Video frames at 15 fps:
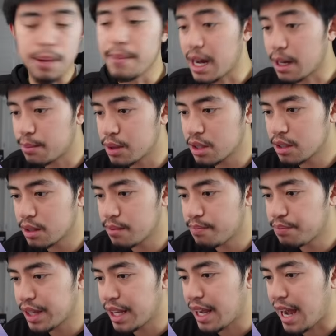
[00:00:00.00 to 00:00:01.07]
MacBook,
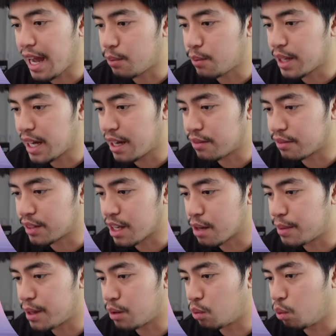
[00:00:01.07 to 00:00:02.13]
and we have
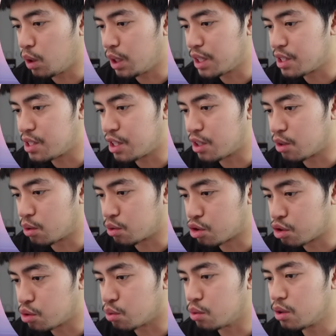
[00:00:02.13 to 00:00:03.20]
gigabit one zero
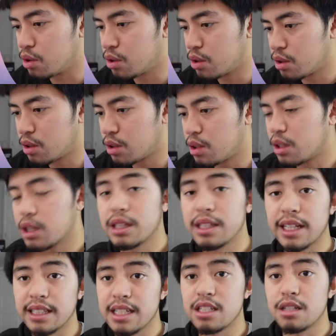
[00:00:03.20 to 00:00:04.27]
two
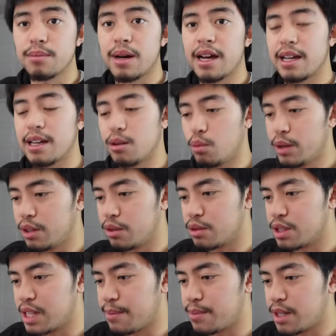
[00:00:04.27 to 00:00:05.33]
connected to my
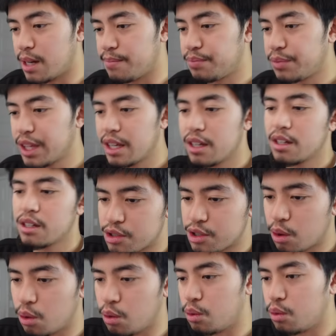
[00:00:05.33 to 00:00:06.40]
Windows laptop.
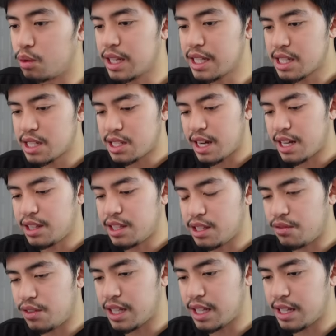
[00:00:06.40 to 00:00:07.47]
So let's assign
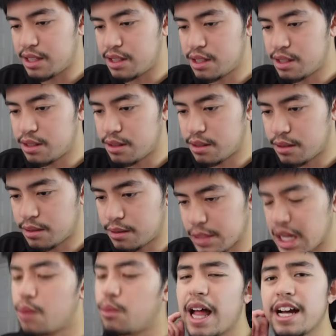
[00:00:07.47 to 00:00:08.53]
these V LANs.
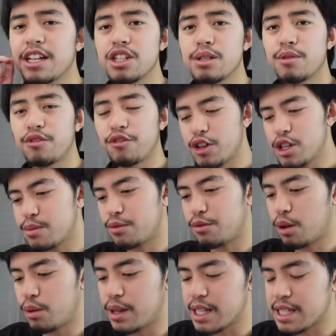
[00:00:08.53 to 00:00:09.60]
Well, actually, but first,
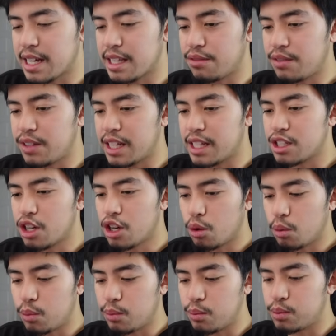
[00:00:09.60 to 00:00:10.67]
before we assign the V LANs,
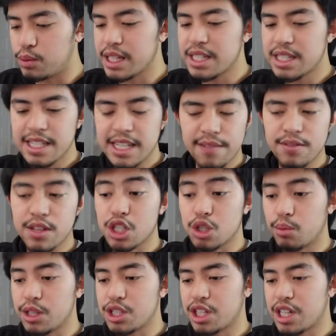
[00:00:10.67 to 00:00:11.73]
let's see if the
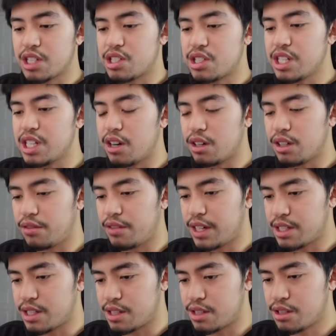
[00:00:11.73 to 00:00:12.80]
switch can see our
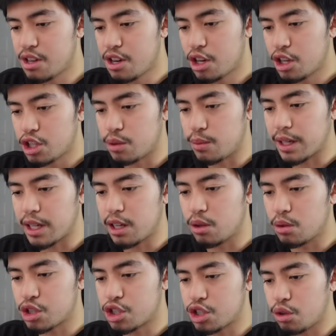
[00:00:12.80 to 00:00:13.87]
devices. So we can
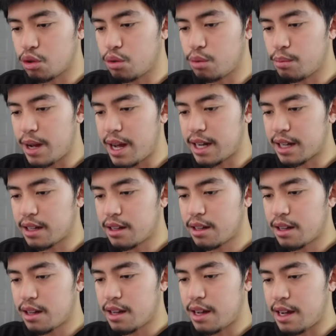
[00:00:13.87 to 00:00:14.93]
go show Mac
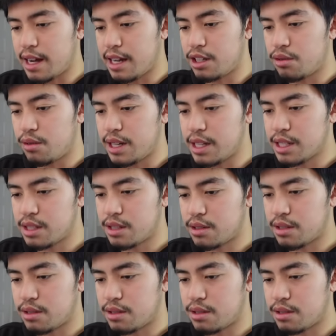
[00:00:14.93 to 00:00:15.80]
address